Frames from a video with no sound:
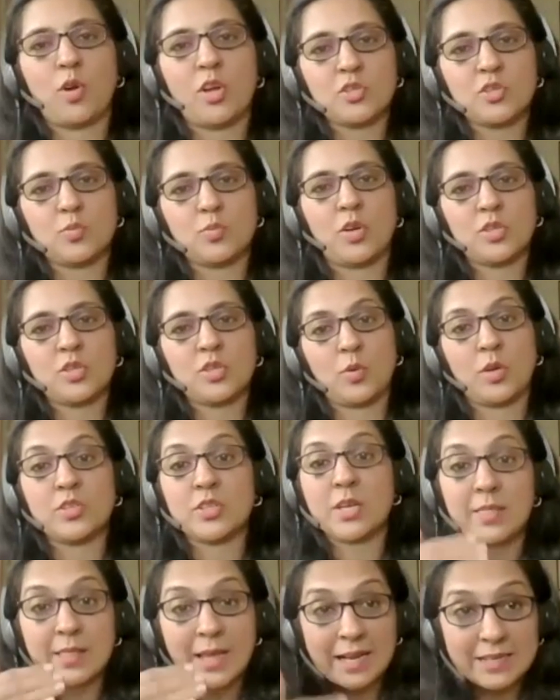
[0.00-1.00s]
watch, watch,
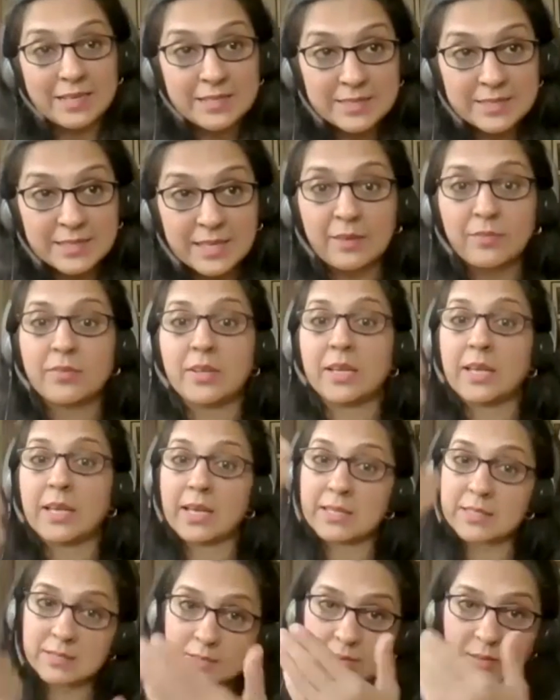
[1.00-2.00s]
watch. And that itself
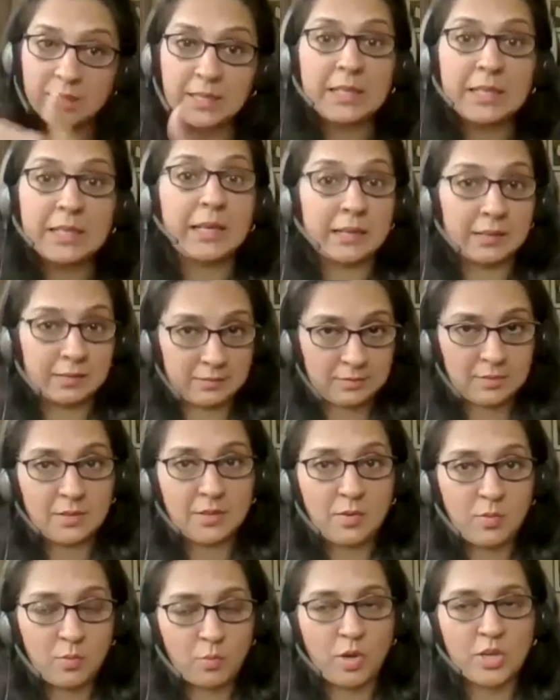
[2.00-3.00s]
creates healing,
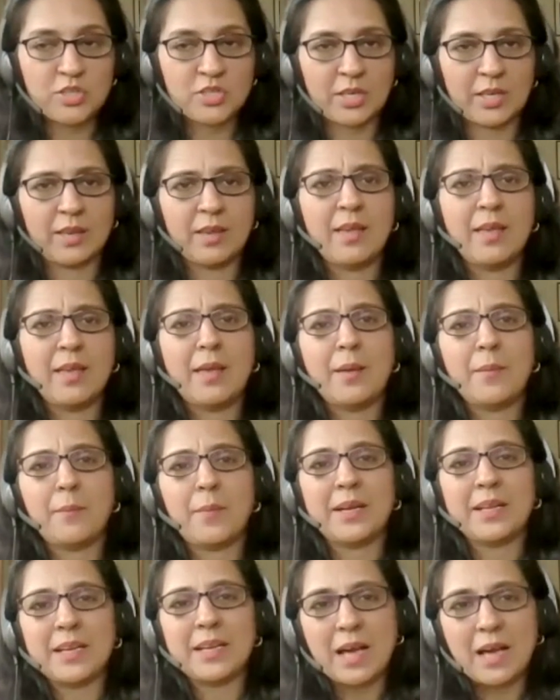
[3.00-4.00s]
watching.
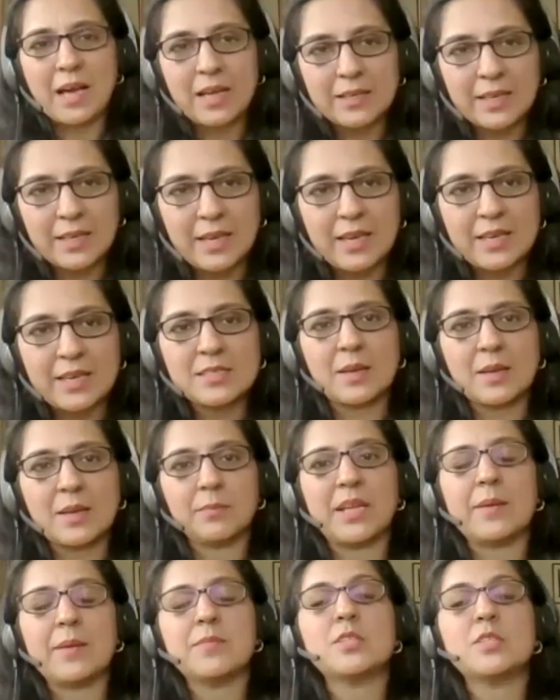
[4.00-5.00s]
But in our case,
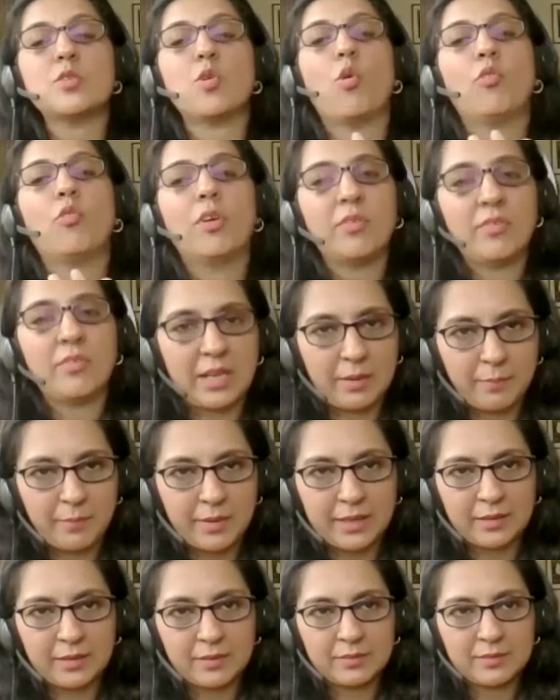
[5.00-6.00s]
sometimes it's
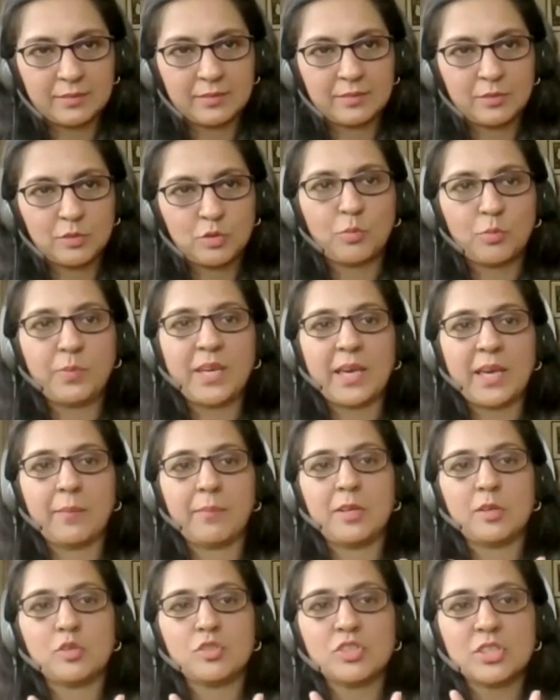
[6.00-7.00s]
overwhelming to be
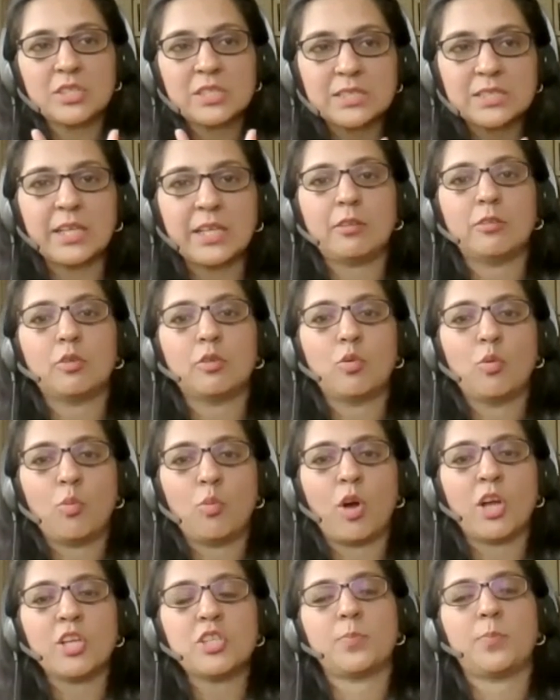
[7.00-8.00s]
able to just sit
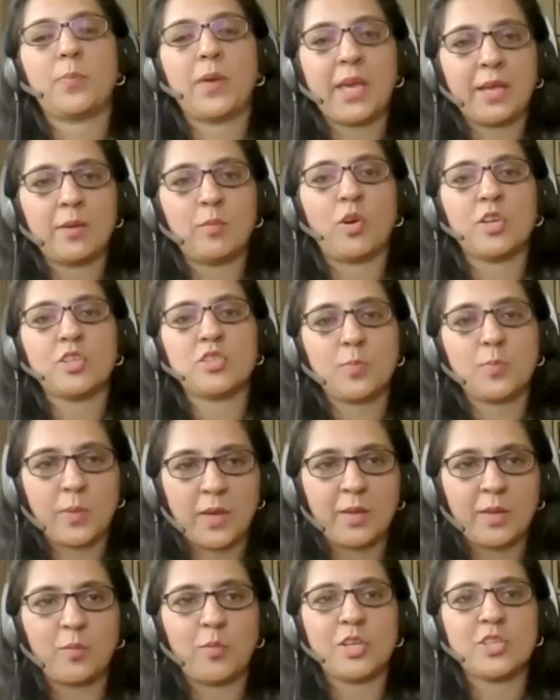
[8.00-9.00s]
through, watch pain, watch
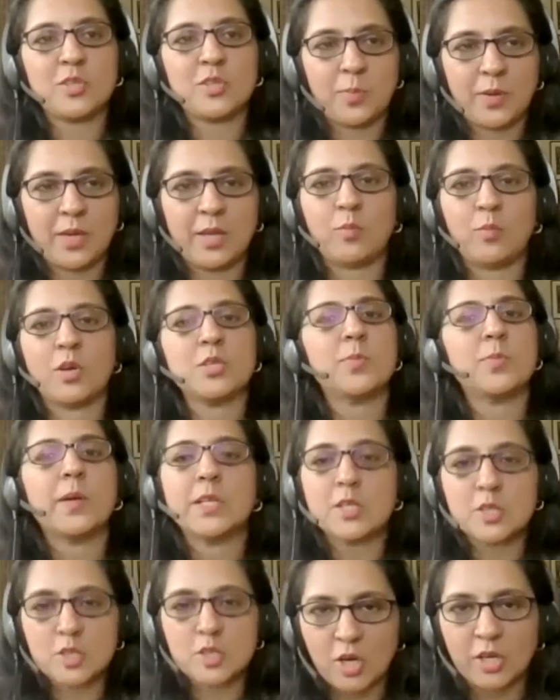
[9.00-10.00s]
pain, watch pain, watch
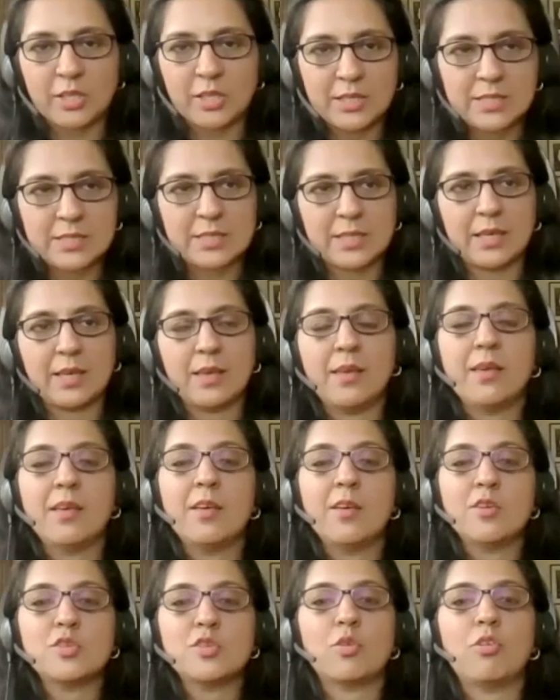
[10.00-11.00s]
pain. It's not easy.
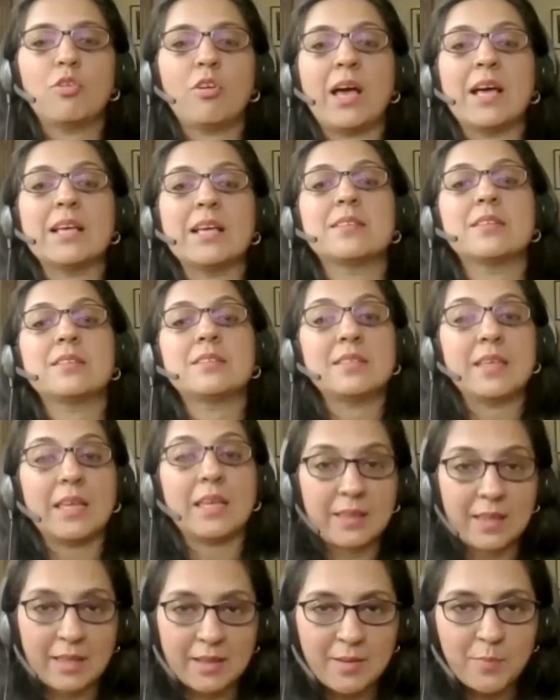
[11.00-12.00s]
So as
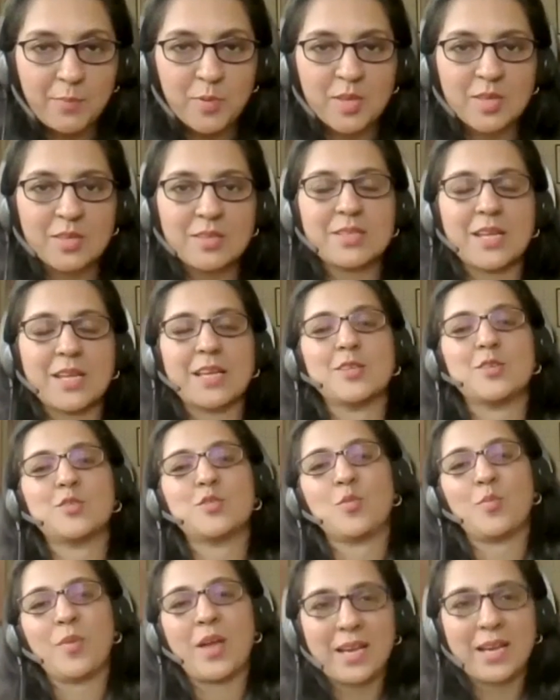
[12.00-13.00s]
a therapist, as a
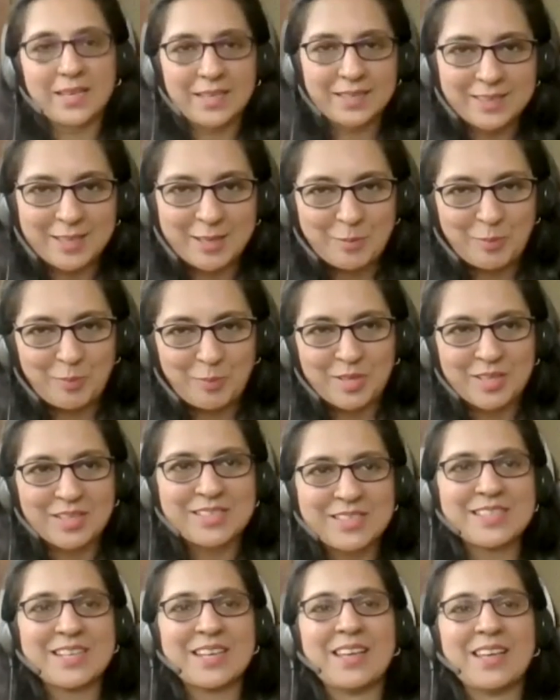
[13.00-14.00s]
somatic
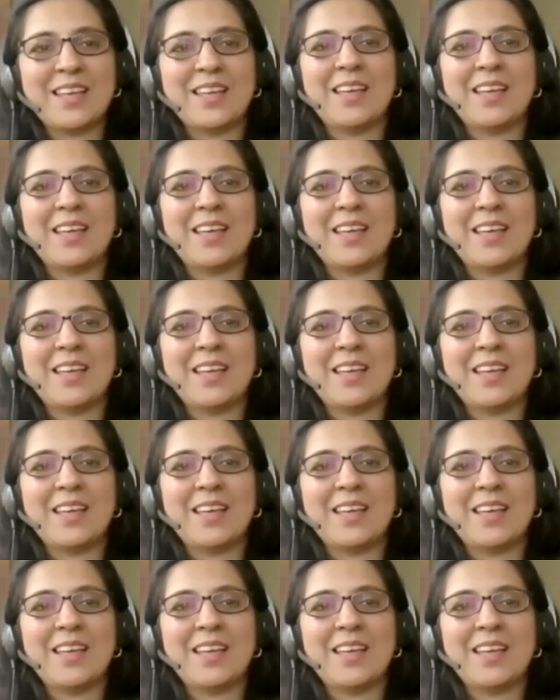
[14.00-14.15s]
therapist,